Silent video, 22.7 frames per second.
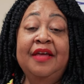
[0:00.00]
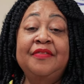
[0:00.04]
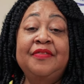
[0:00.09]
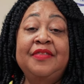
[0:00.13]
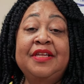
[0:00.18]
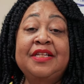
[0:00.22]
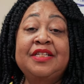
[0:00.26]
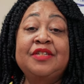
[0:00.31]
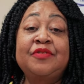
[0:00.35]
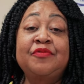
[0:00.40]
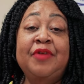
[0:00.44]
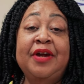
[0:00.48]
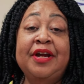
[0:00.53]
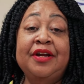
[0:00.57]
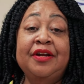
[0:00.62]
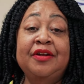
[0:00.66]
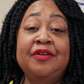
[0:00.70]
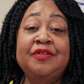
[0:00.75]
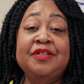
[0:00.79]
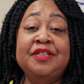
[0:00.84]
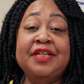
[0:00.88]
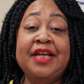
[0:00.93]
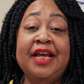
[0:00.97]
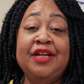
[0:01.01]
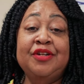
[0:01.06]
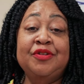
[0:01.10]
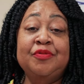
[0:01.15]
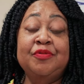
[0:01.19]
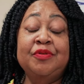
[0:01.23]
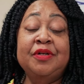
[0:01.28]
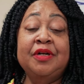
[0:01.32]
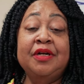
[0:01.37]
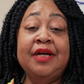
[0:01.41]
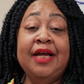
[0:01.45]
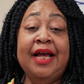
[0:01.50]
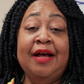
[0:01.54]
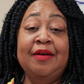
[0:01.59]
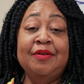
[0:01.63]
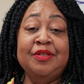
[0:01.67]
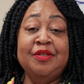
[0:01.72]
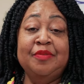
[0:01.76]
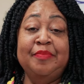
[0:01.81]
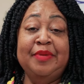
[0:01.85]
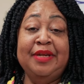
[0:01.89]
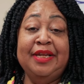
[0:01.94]
This regular scheduled
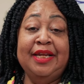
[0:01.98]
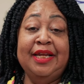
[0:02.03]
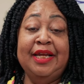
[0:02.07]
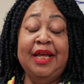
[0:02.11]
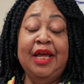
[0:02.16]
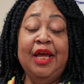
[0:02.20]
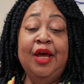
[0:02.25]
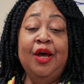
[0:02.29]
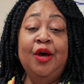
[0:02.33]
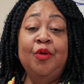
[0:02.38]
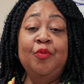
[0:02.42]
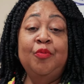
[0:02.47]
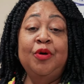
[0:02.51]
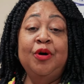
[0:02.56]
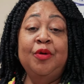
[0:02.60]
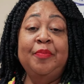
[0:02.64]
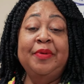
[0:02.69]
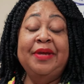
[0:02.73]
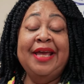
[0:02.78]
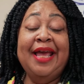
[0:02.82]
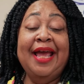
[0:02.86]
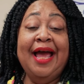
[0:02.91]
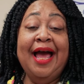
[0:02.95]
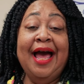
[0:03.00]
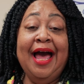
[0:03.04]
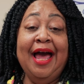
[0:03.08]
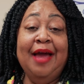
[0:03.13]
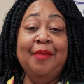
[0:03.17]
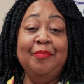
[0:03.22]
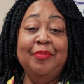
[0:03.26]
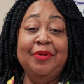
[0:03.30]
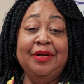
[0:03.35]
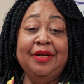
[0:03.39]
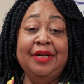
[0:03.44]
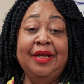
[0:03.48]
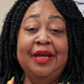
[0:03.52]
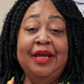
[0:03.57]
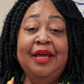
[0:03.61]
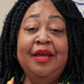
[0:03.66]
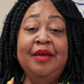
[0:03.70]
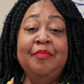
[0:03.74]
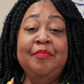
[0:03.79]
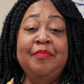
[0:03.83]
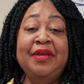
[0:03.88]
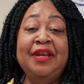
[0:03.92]
council meeting will be a hybrid,
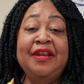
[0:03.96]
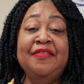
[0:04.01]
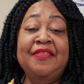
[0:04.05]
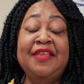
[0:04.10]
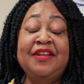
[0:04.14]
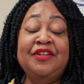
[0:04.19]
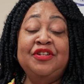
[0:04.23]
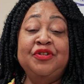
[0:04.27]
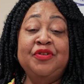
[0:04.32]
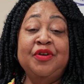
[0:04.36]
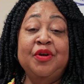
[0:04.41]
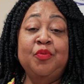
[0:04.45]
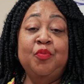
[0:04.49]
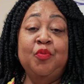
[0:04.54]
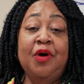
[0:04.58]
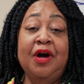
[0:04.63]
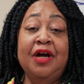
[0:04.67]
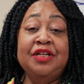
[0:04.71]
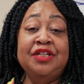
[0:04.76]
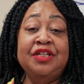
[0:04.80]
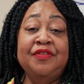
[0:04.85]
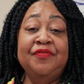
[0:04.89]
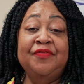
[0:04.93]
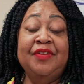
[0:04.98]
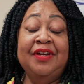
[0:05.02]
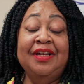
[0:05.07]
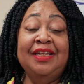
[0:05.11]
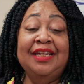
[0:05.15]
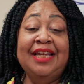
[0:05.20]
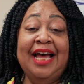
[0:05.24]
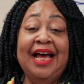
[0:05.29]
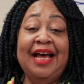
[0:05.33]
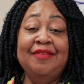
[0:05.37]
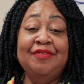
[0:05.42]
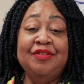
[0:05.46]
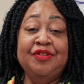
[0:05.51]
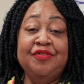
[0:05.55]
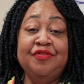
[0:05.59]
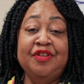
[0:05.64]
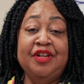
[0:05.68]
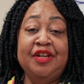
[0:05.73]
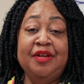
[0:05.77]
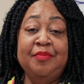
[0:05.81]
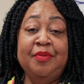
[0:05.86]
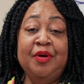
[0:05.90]
meaning that you can watch it via live
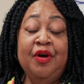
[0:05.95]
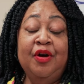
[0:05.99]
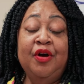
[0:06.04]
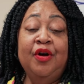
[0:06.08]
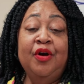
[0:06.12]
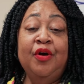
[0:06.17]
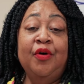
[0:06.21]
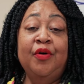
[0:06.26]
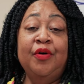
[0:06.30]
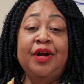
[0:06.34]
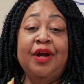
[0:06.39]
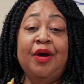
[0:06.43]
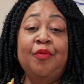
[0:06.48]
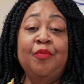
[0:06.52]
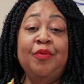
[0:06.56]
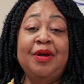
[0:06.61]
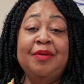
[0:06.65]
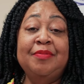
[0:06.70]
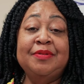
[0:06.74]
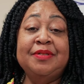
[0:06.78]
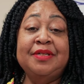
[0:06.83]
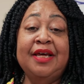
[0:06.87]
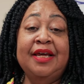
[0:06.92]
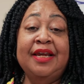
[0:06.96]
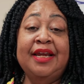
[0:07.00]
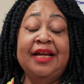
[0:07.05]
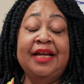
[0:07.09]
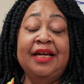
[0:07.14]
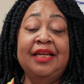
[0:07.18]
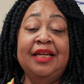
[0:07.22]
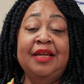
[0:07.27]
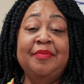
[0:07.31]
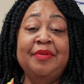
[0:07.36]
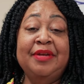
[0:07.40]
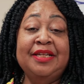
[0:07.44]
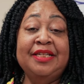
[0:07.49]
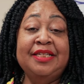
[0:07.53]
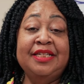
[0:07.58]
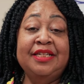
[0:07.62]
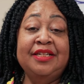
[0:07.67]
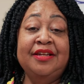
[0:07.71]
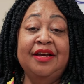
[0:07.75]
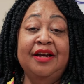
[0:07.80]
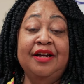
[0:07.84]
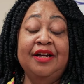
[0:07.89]
stream on our website at columbia s
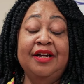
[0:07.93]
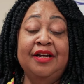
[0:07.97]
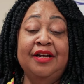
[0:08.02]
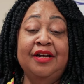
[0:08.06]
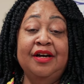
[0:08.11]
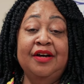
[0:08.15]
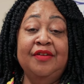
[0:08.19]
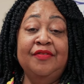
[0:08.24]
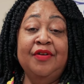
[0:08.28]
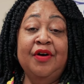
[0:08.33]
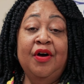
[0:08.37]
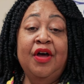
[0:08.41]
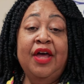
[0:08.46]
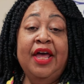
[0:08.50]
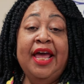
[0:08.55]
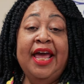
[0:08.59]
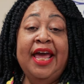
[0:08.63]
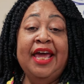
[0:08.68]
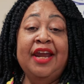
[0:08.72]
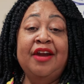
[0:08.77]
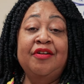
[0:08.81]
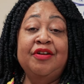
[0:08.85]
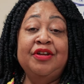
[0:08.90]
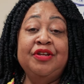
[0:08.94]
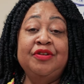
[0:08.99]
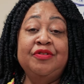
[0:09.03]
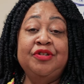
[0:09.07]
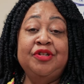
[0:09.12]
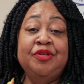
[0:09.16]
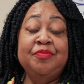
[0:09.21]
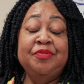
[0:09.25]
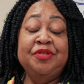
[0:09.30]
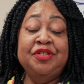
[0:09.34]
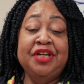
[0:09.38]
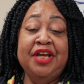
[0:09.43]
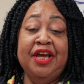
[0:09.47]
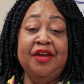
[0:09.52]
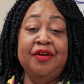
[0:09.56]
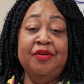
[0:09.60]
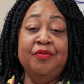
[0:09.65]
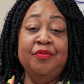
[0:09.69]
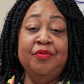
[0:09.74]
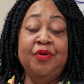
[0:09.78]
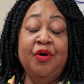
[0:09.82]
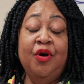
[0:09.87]
c dot gov and our YouTube
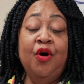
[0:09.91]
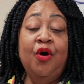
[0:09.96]
channel,